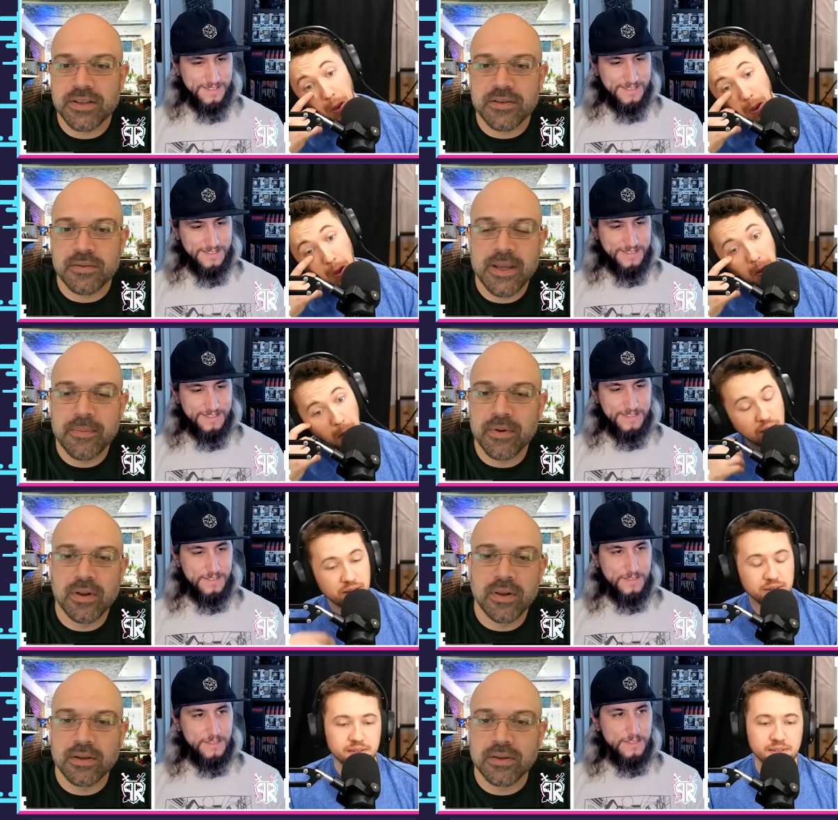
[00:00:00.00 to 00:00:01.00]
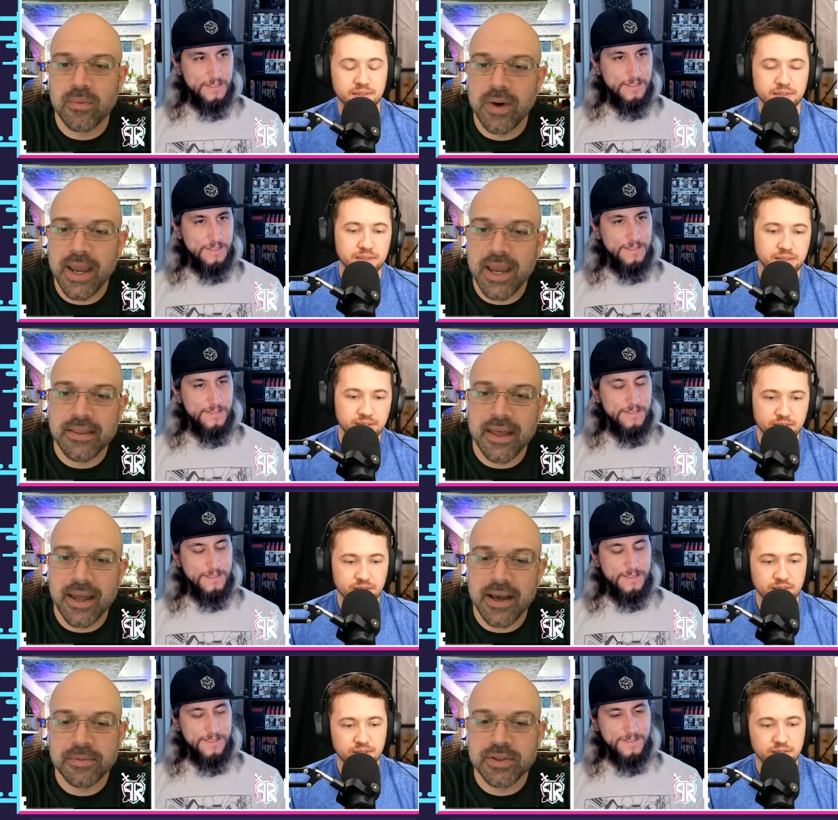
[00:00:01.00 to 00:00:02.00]
Speaker 1: or people along the way
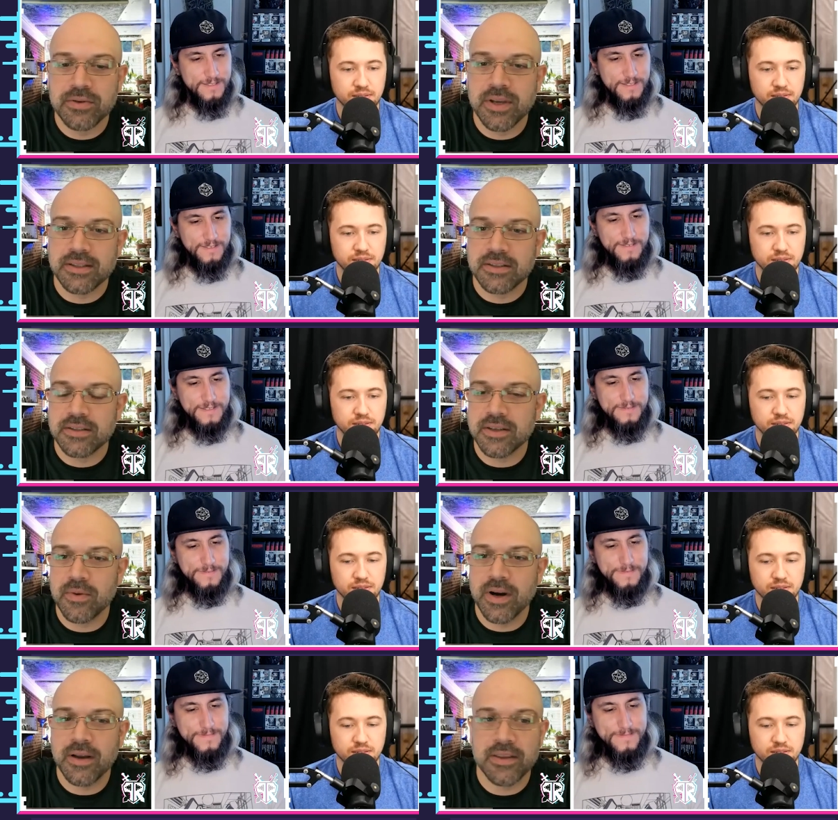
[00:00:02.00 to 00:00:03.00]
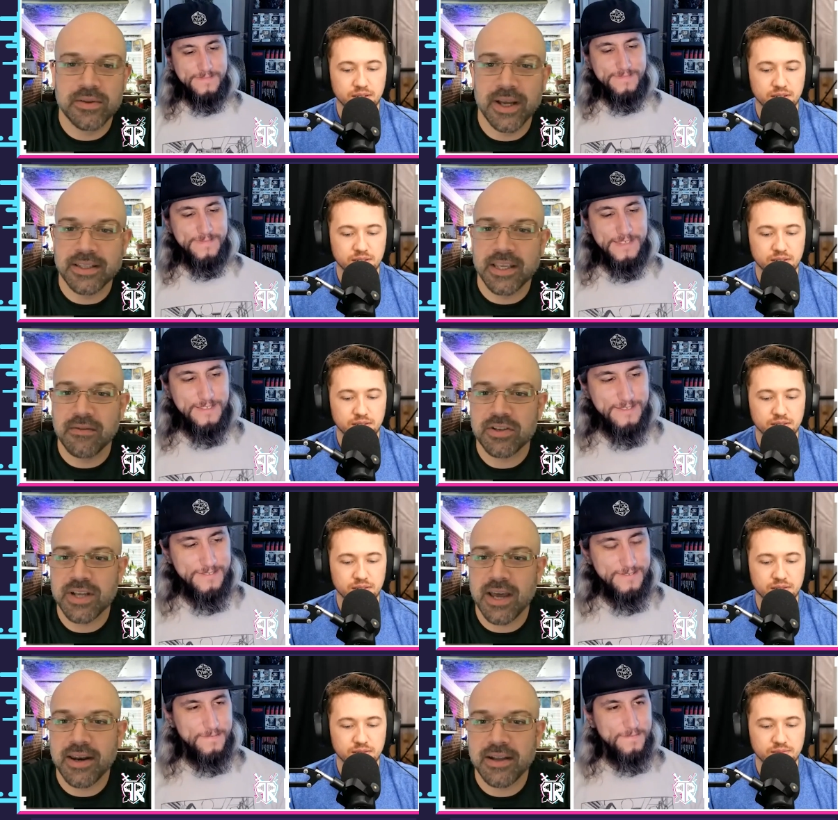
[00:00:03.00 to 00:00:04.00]
that helps you get to somewhere that you'd like to give a
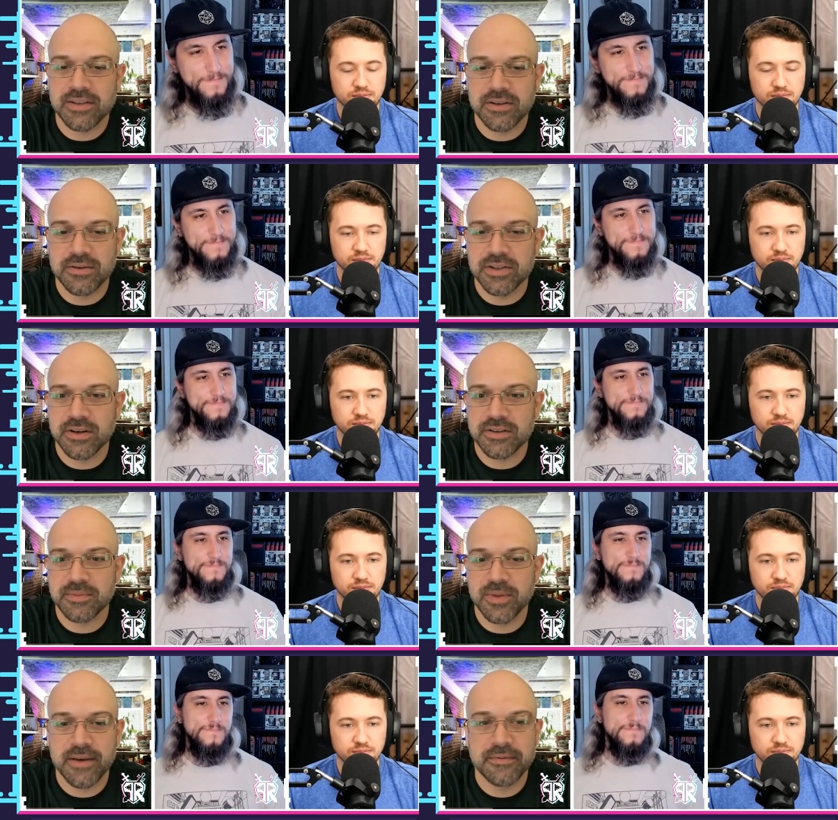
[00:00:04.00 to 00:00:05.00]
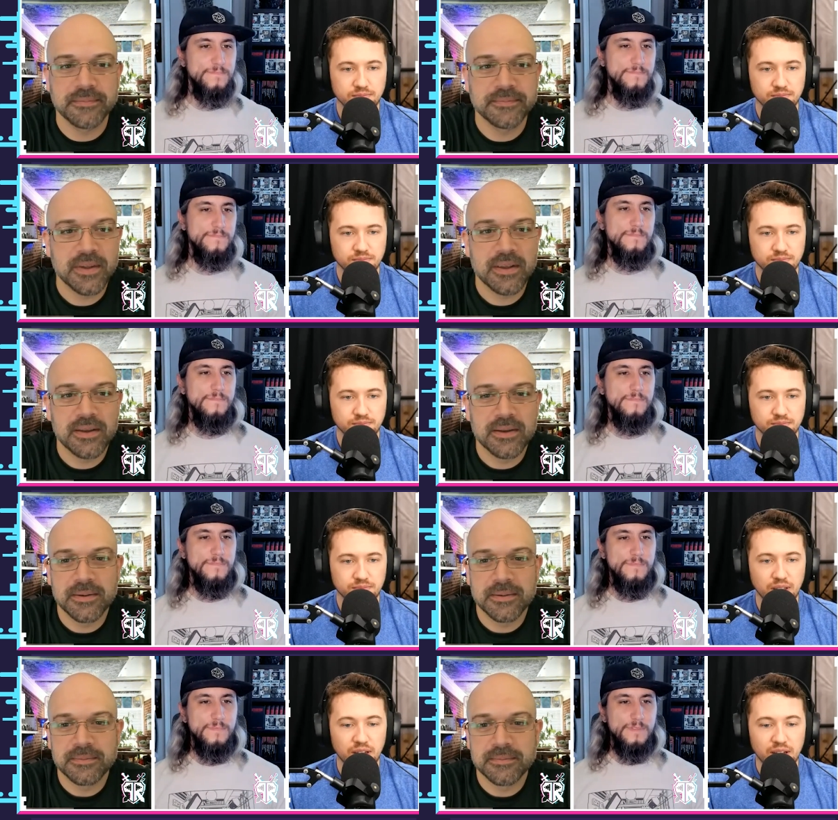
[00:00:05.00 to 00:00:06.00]
shout out to and share some love?
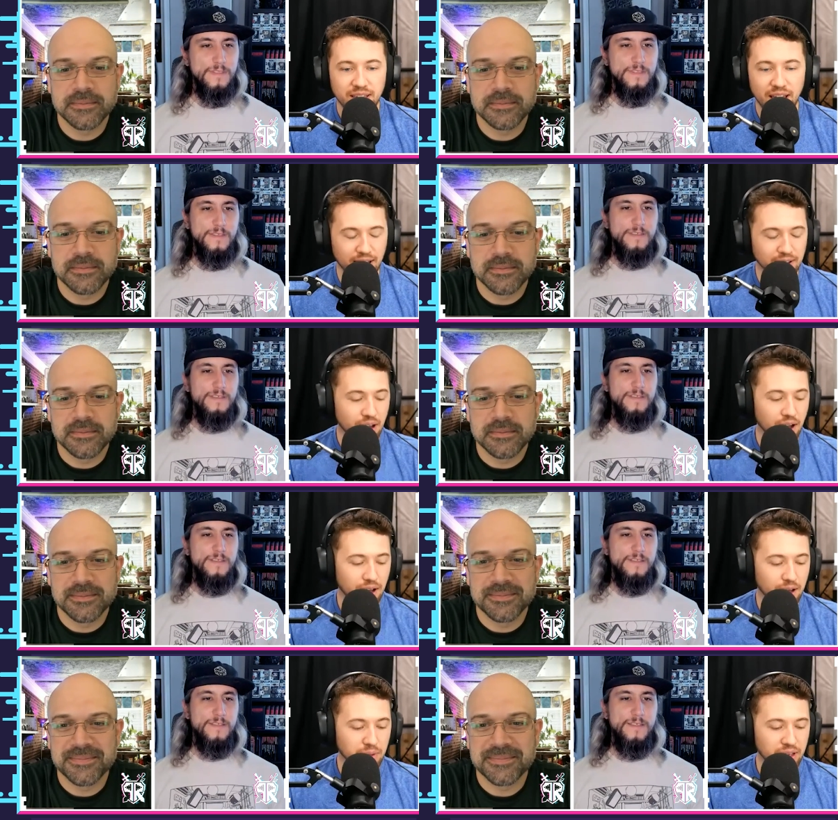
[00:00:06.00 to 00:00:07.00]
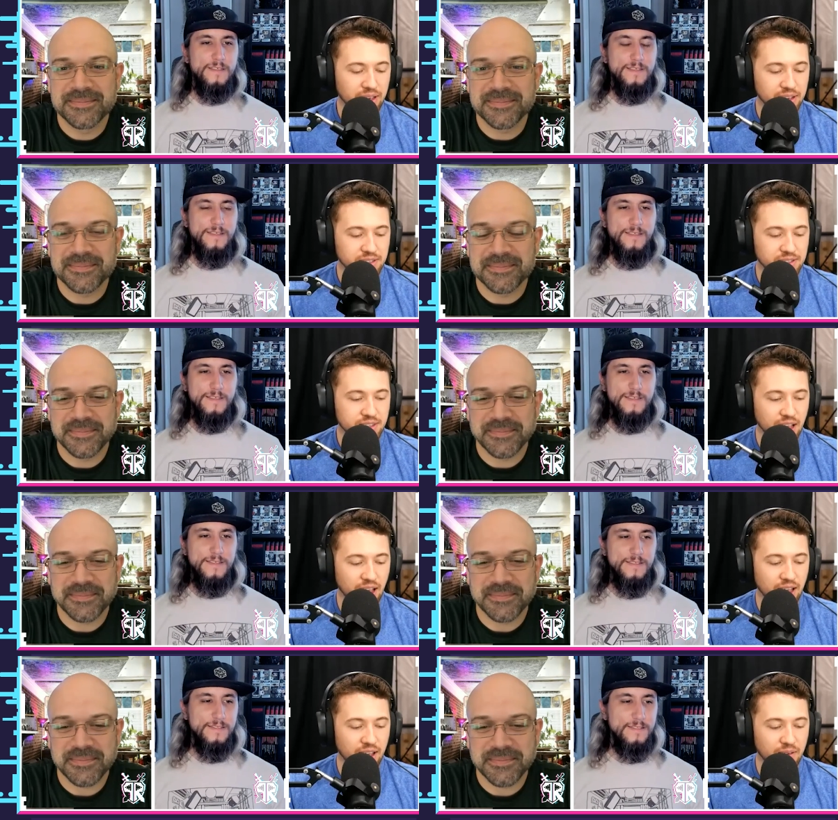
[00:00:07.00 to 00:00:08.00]
Speaker 2: Yeah, um, he's
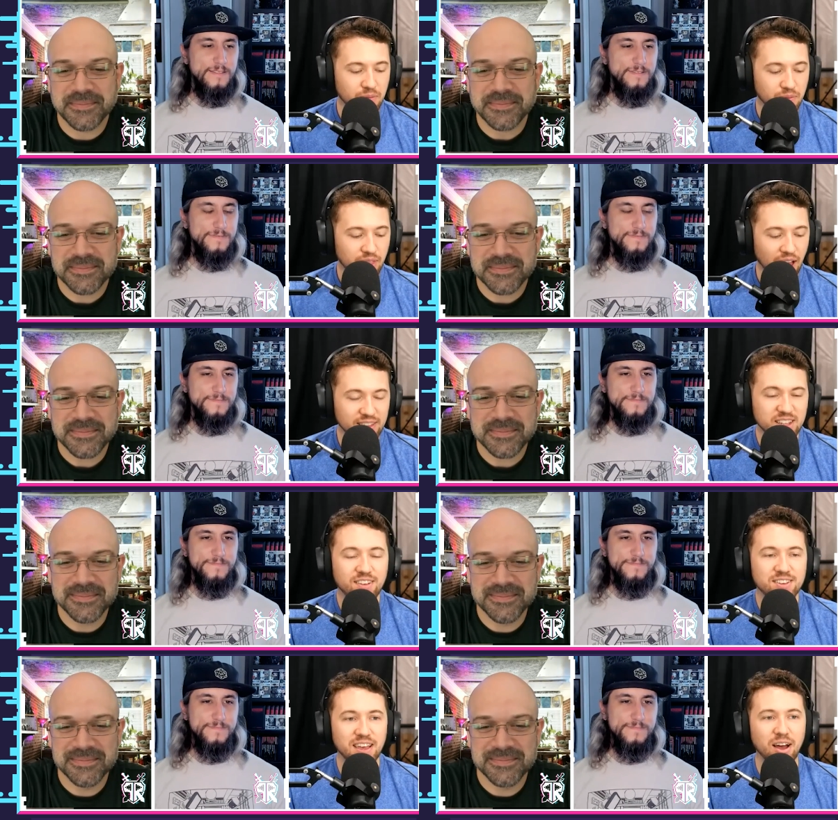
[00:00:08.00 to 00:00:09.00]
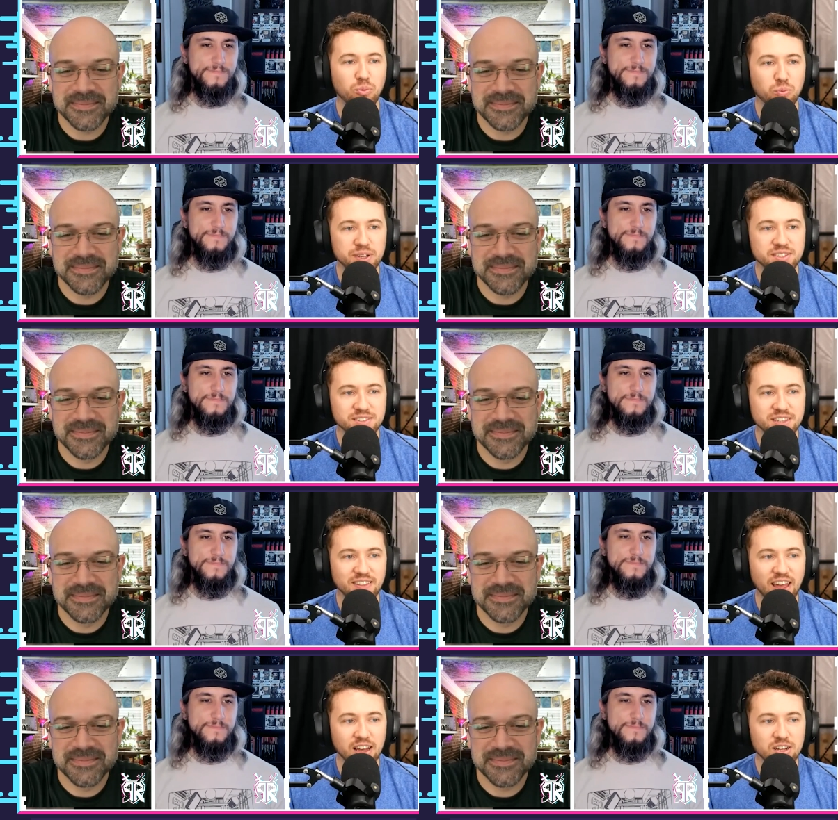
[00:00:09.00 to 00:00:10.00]
a I like to say a recently
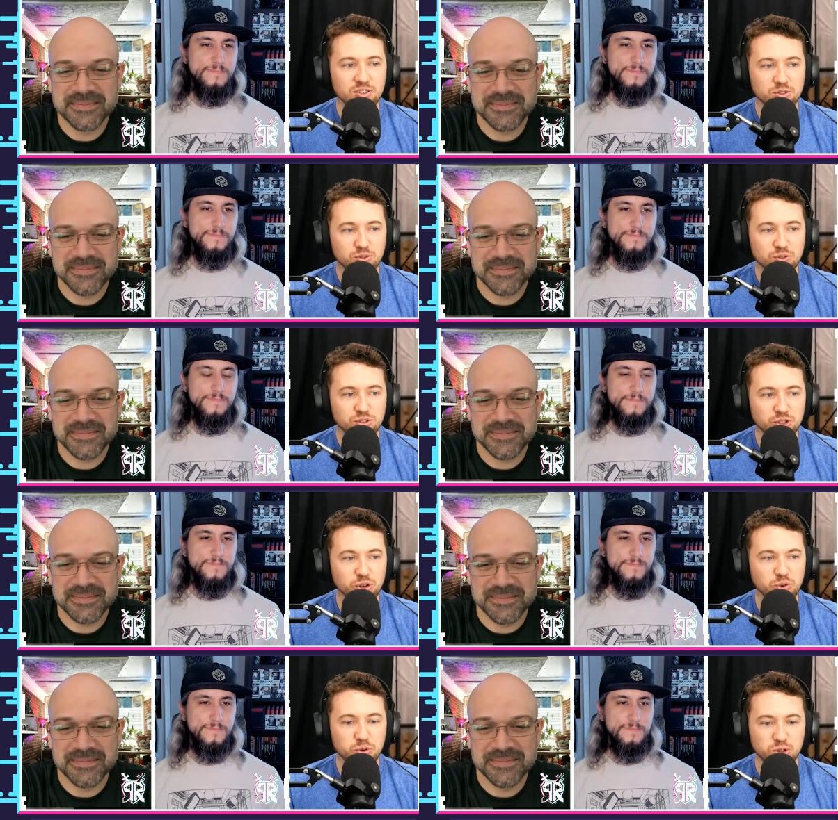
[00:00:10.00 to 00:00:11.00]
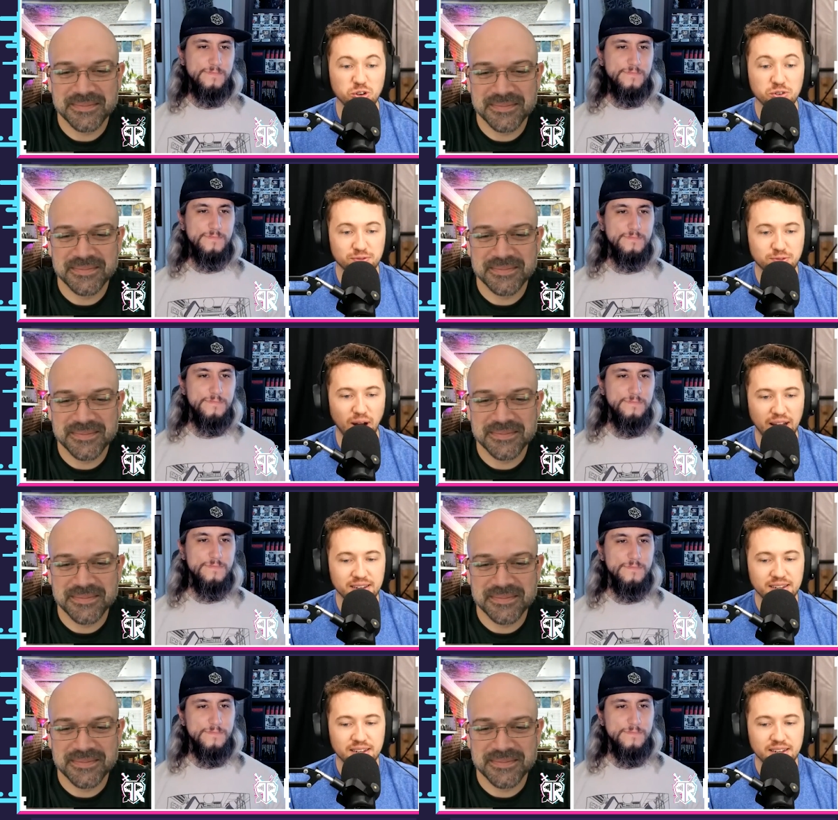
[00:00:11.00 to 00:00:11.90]
like new good friend